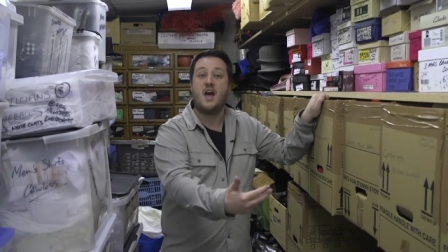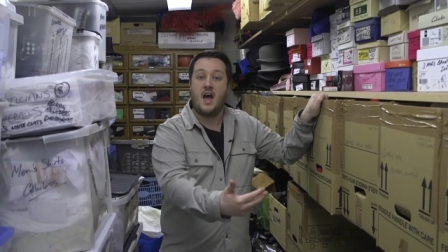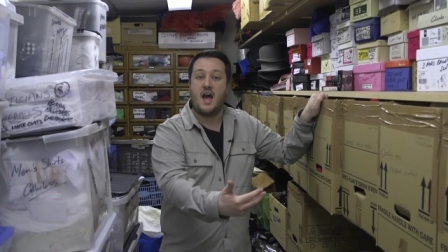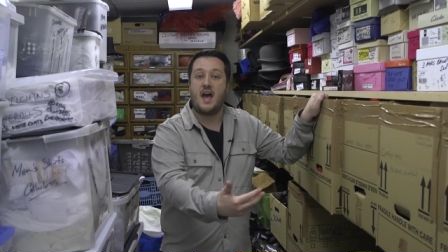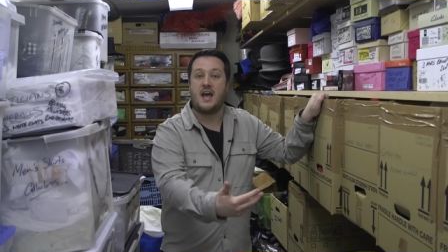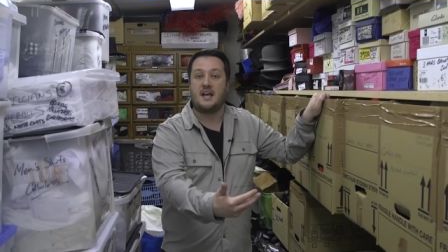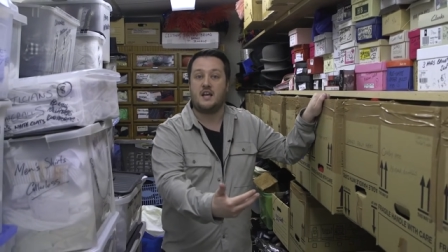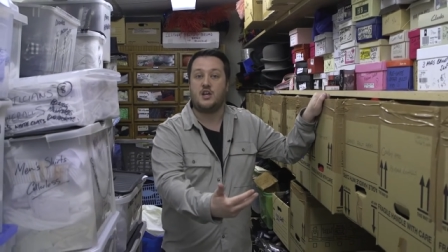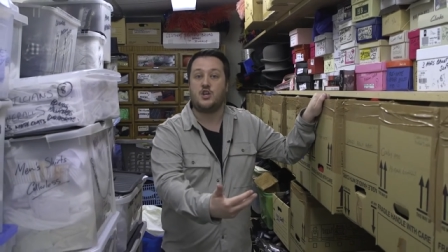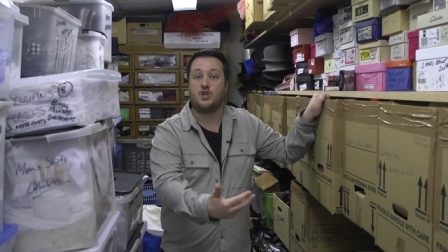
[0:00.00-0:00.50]

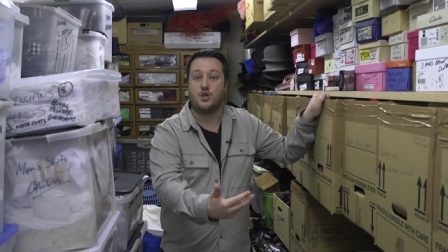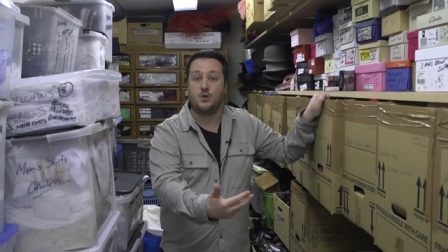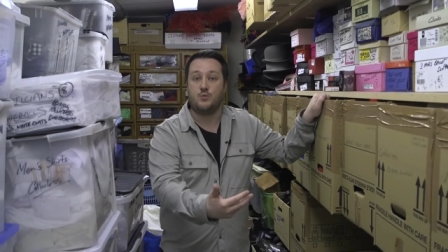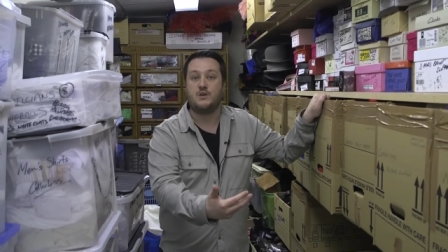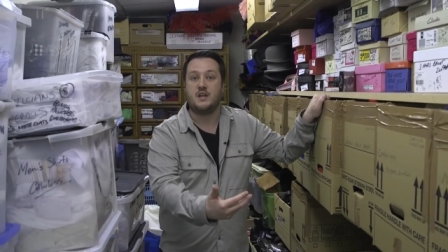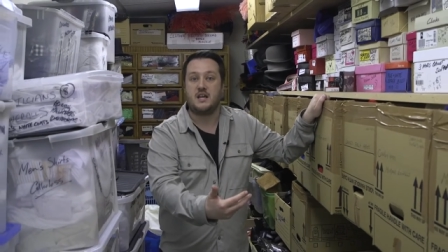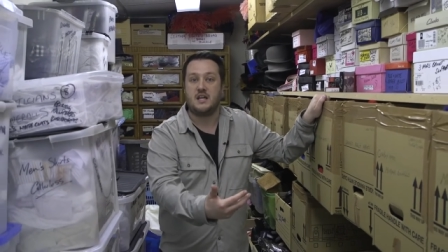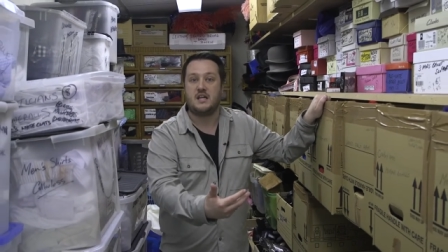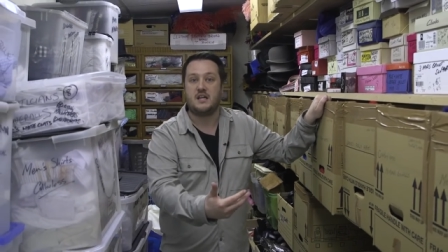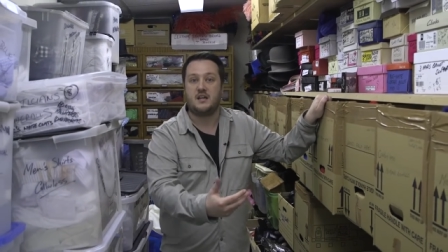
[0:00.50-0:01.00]
a
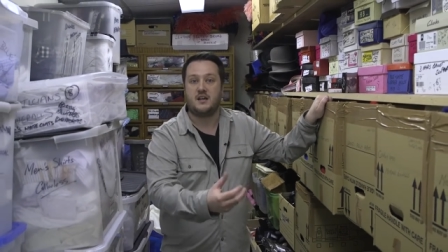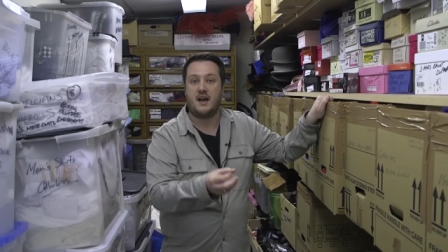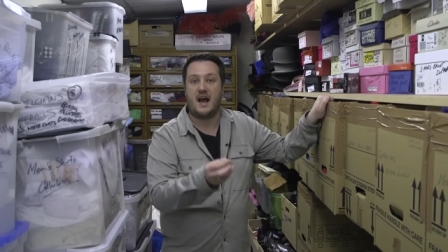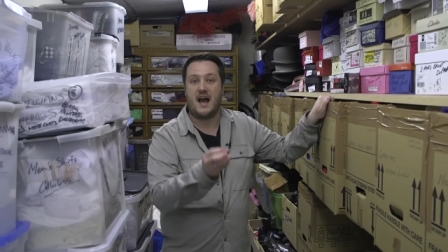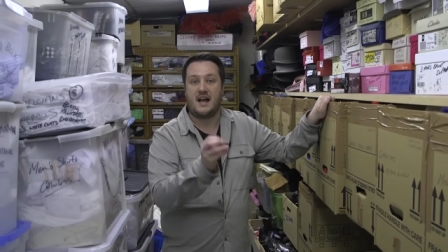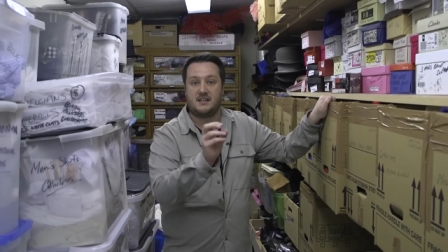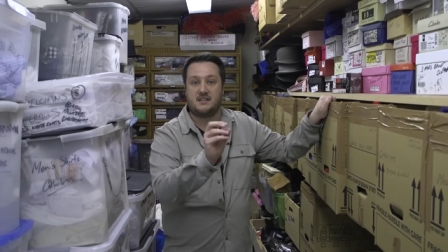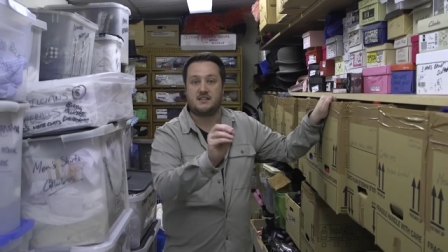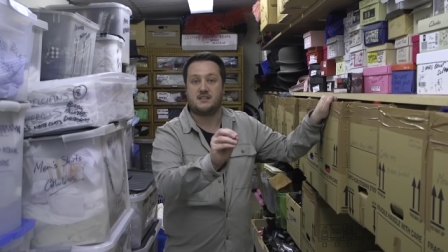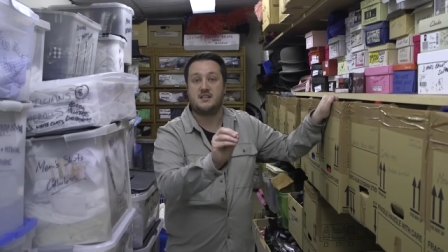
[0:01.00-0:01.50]
unique
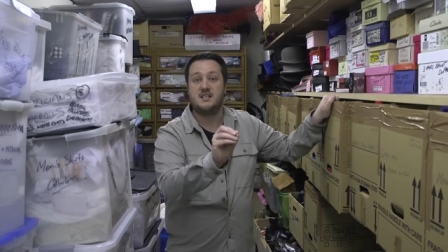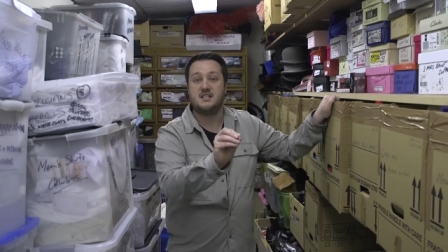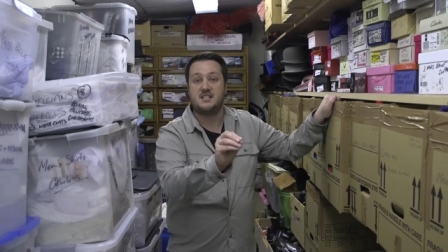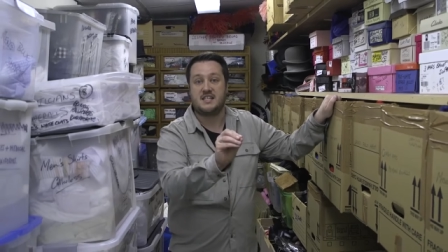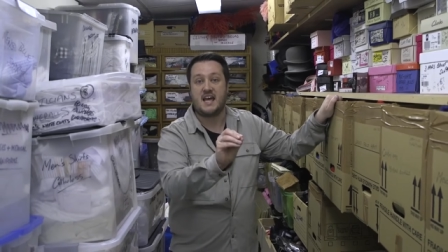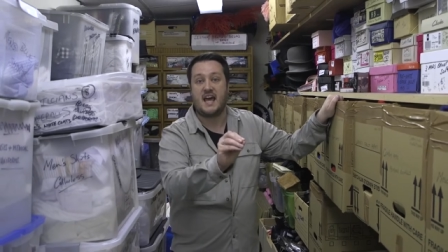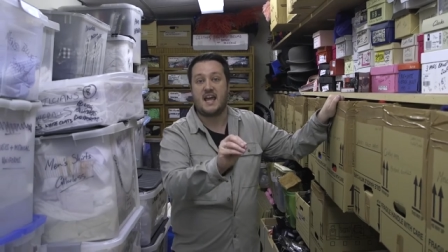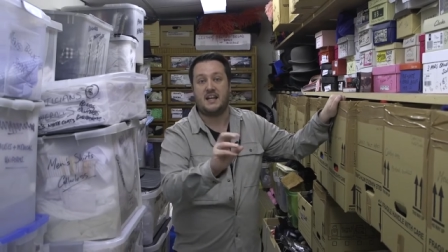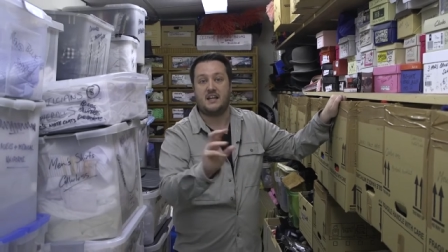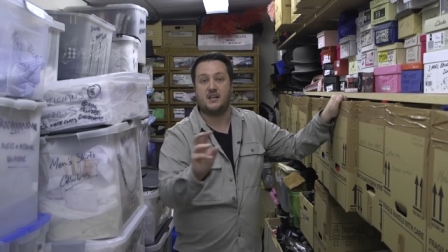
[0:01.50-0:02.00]
and
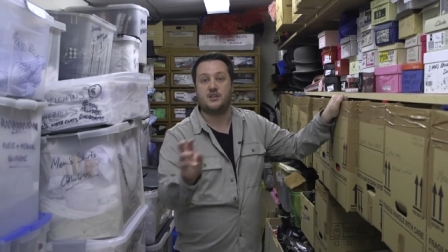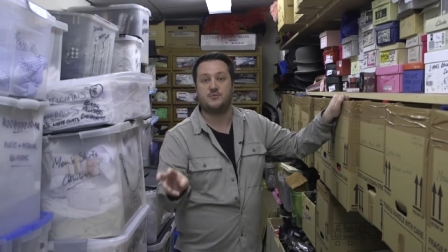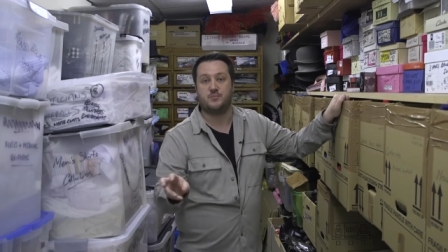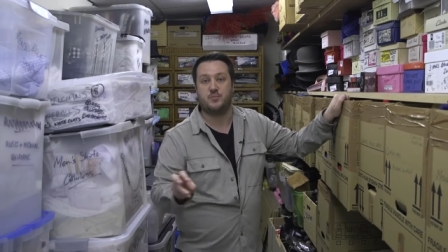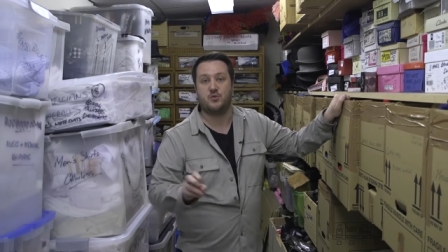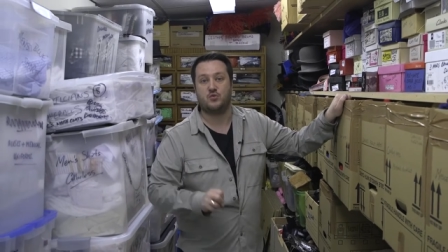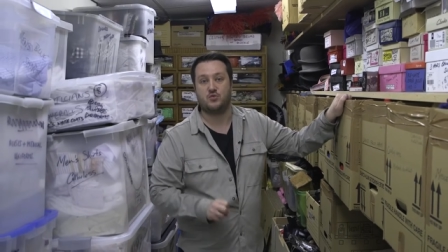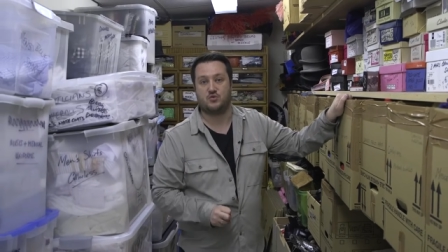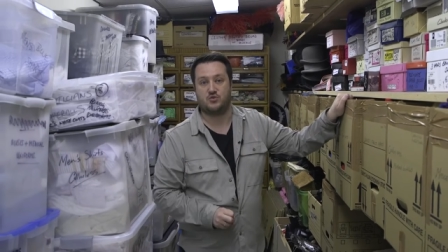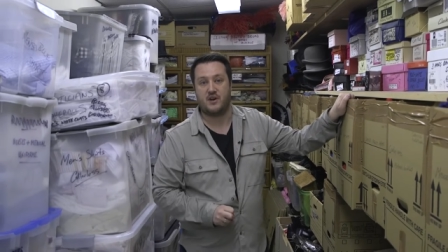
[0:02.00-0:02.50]
tailored
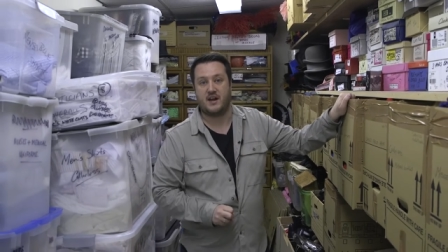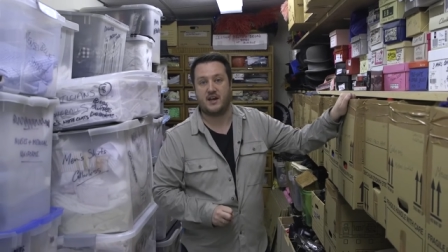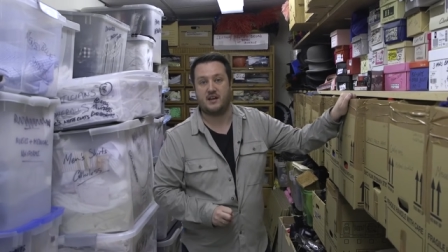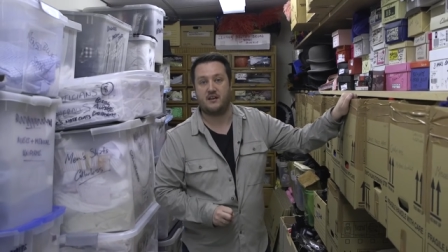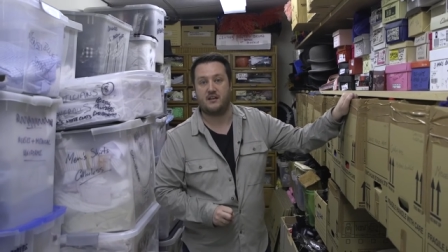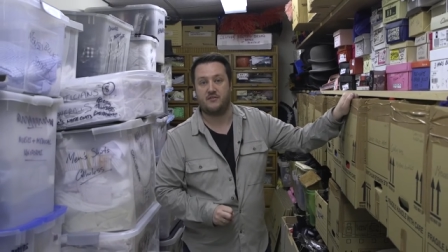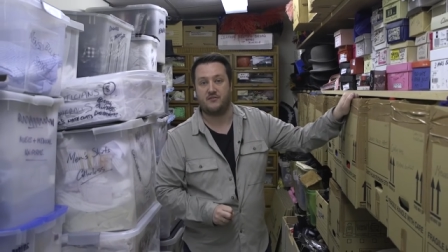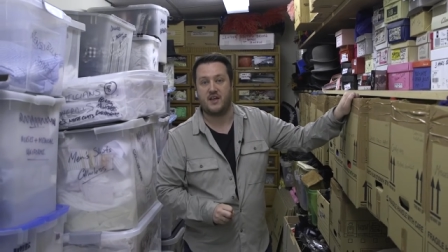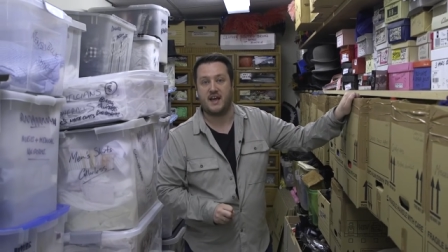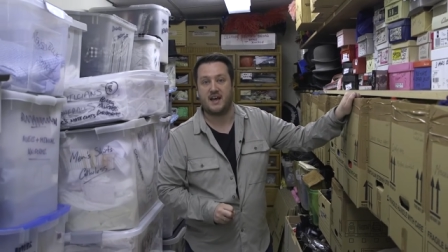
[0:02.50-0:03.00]
portrayal
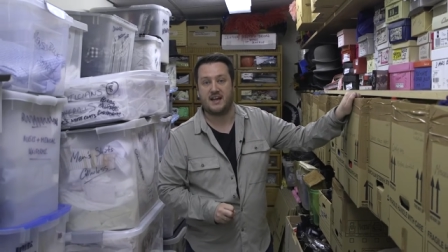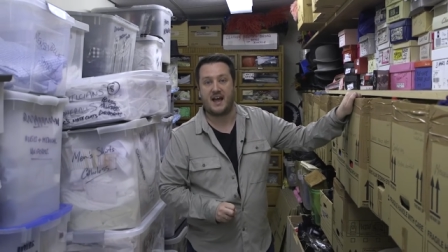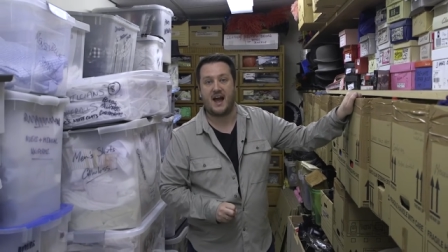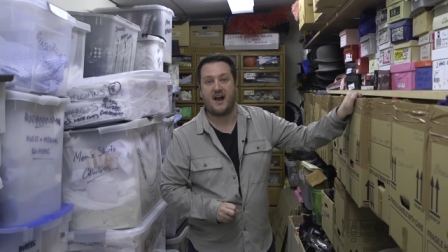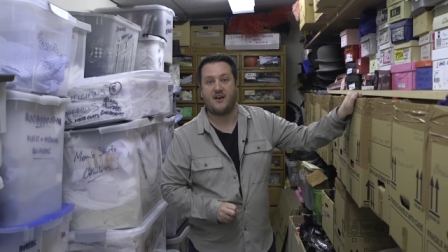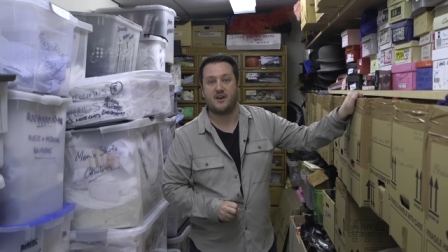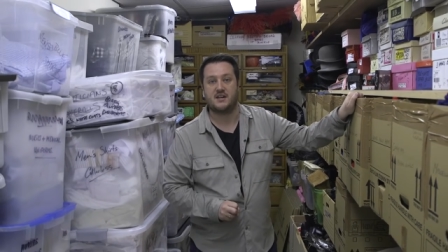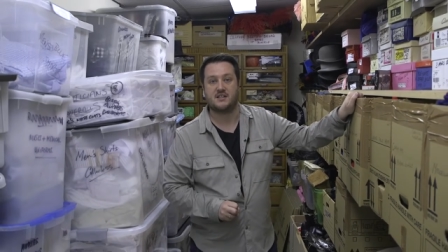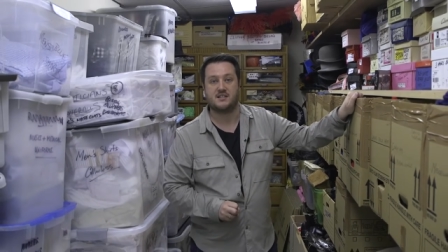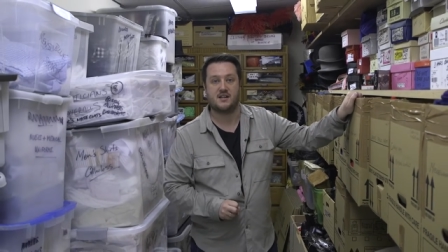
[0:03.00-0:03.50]
of their
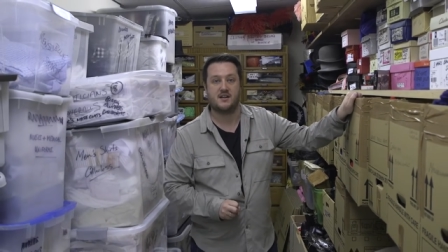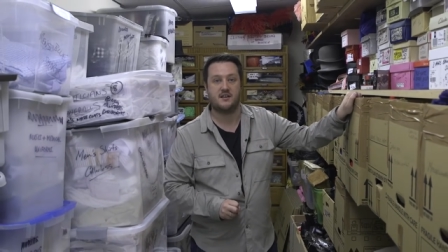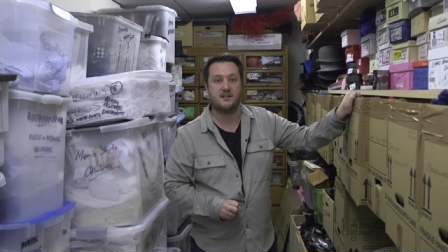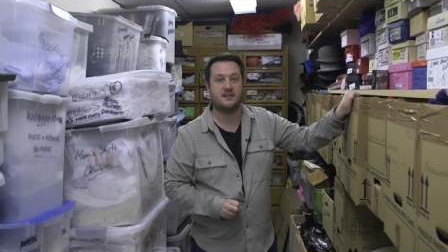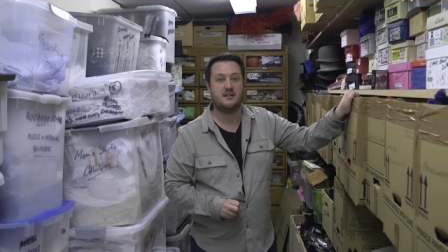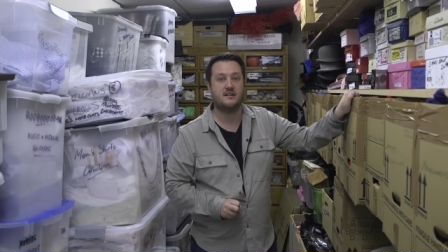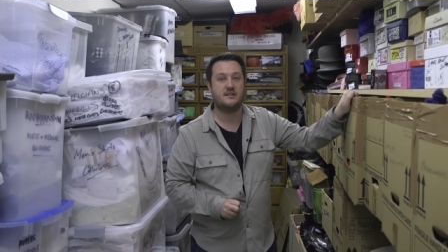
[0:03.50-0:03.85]
character.